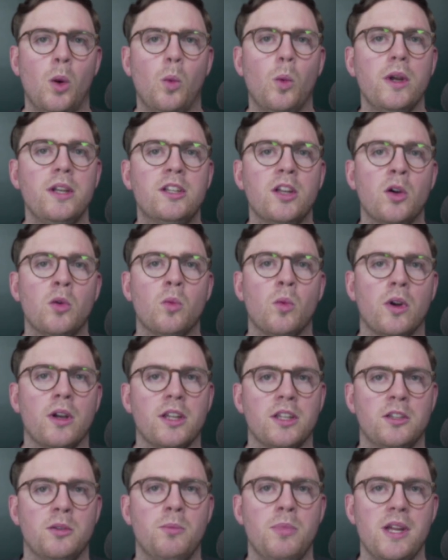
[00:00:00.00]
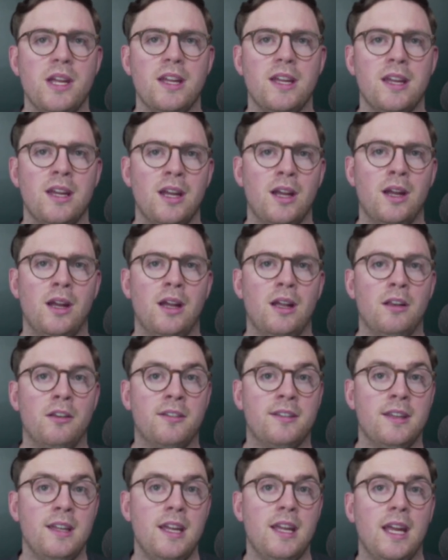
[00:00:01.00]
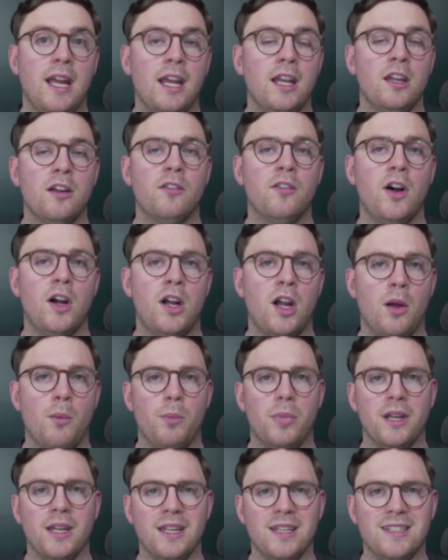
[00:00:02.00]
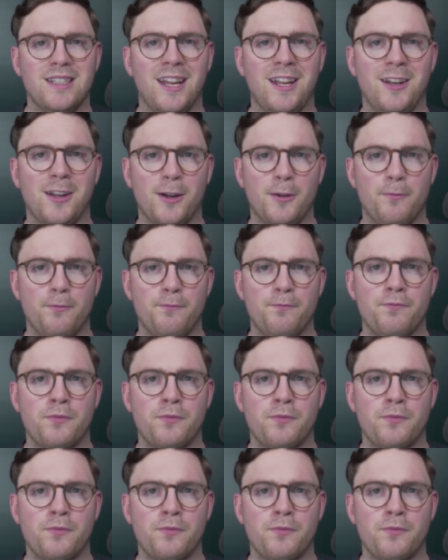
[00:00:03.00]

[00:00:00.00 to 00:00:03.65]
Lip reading: we don't want it to be seeing any of our company data.